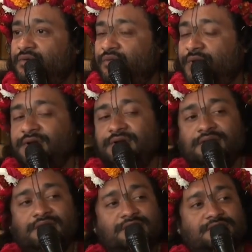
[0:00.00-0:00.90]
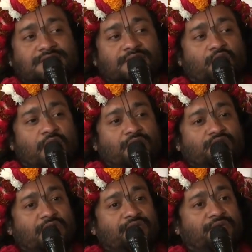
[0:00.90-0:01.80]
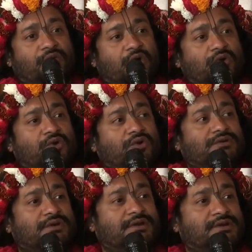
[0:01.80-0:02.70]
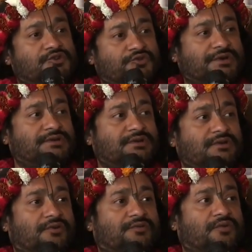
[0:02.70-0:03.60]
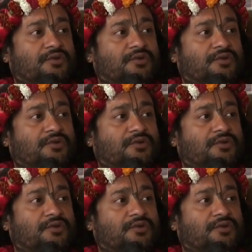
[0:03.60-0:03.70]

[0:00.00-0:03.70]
When someone will follow the instruction of